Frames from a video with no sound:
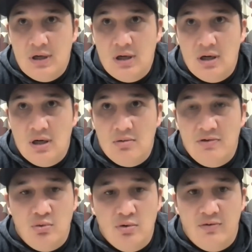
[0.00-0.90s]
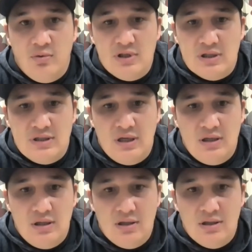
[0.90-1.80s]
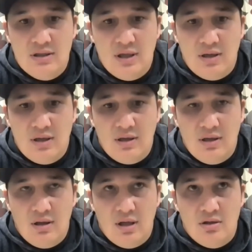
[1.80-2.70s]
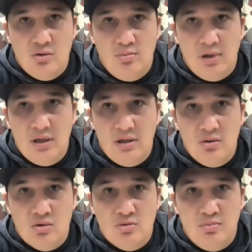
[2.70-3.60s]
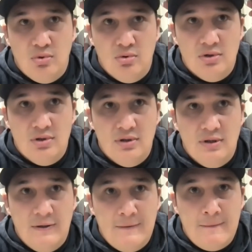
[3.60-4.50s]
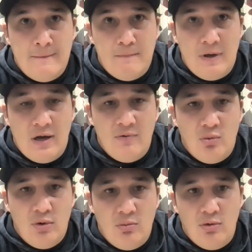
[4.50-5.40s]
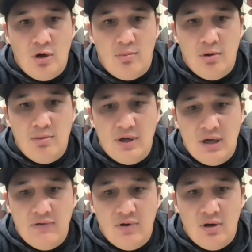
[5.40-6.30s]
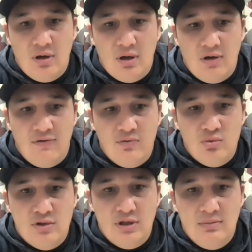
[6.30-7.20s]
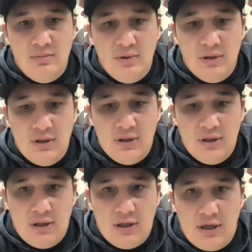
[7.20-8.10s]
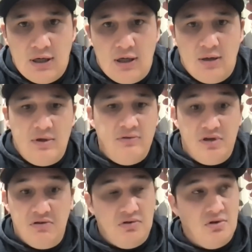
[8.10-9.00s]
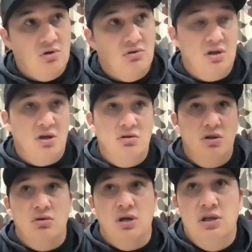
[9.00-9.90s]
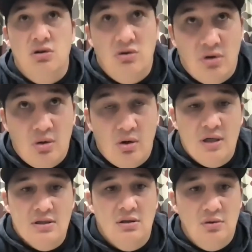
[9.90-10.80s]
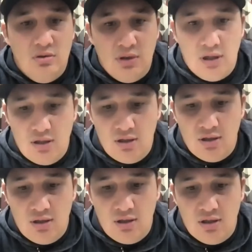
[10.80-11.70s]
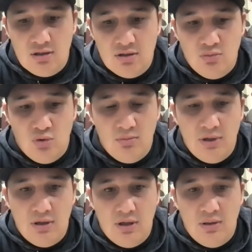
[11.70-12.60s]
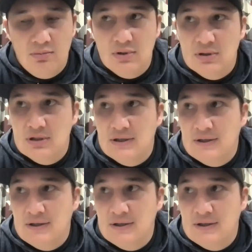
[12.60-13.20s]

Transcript: if we're just taking kids that do play your sports, then we're not probably going to have a full team. Even though kīorahi only requires a small amount of numbers,